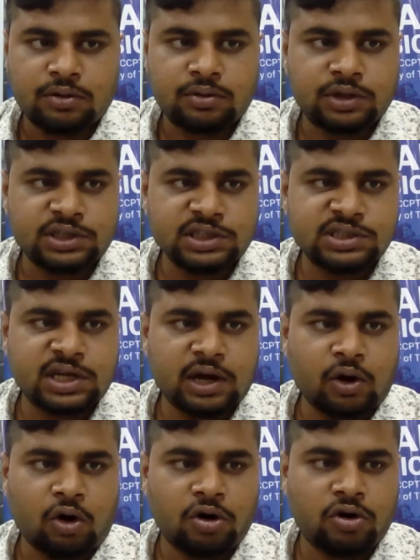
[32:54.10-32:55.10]
This is the
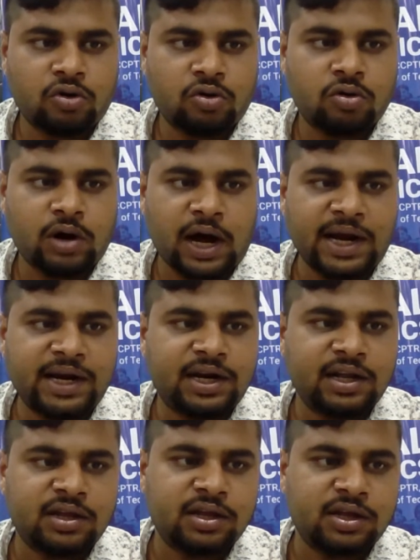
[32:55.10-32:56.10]
Arduino
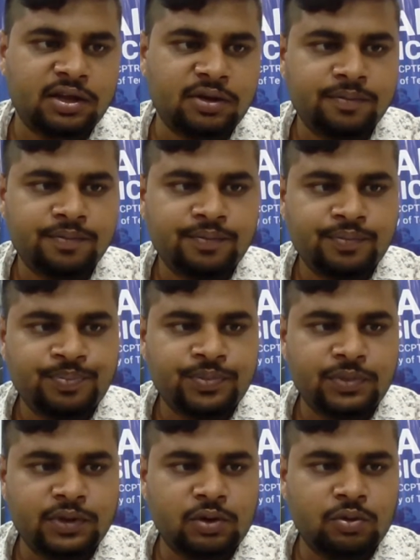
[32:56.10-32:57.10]
IDE.
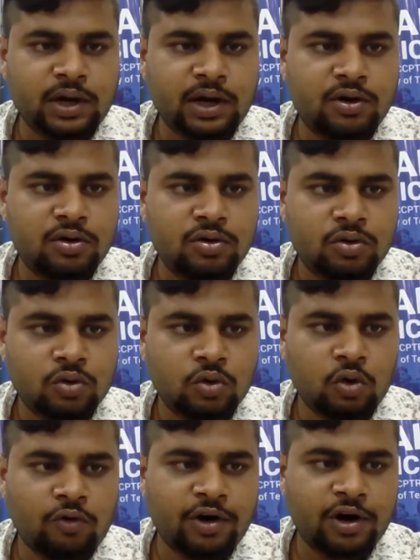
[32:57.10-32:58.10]
You can
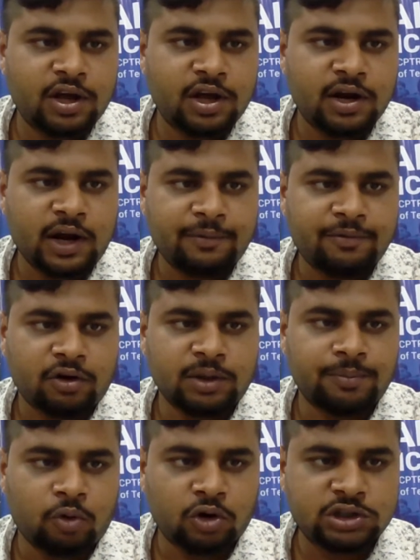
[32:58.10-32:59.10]
go over here for the
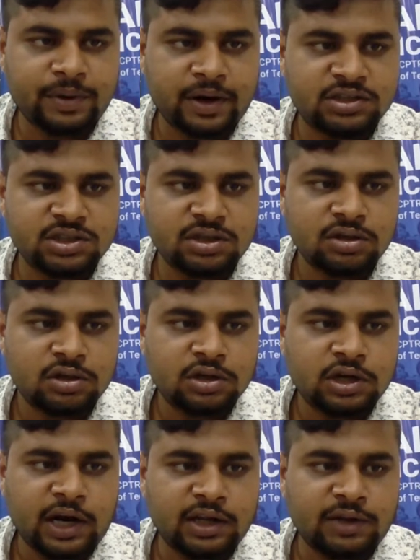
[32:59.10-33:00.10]
boards manager,
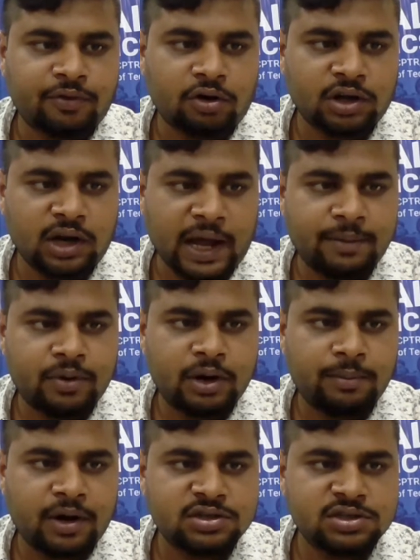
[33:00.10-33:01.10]
and for the library
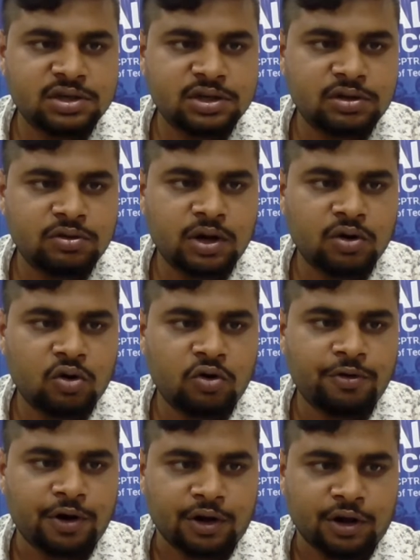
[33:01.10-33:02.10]
manager you can go
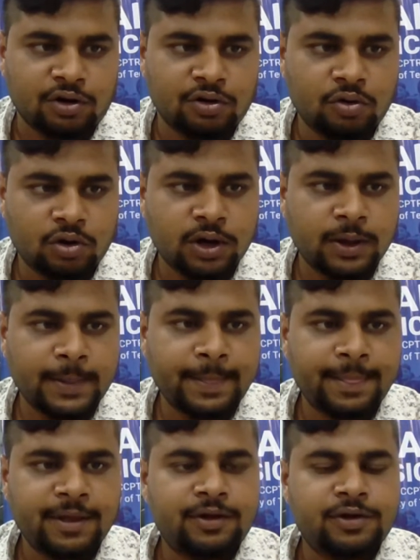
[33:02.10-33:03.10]
over here. Okay,
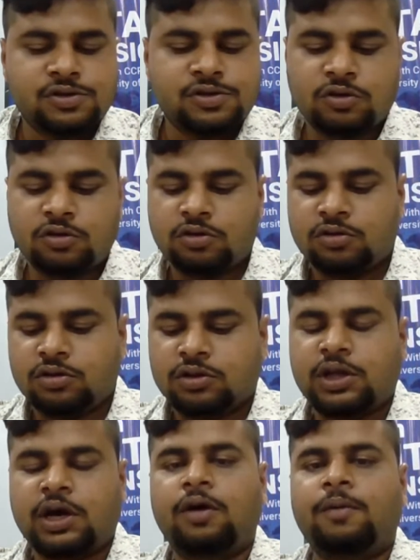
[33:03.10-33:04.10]
so
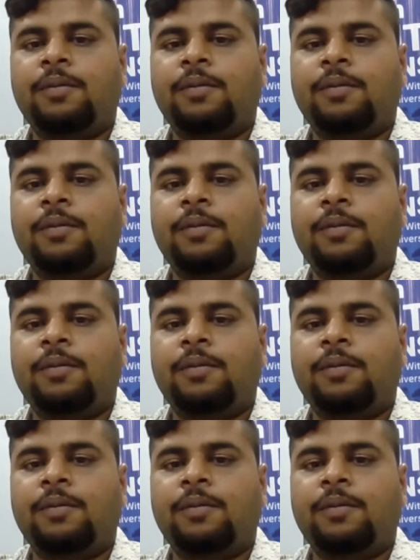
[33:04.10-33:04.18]
the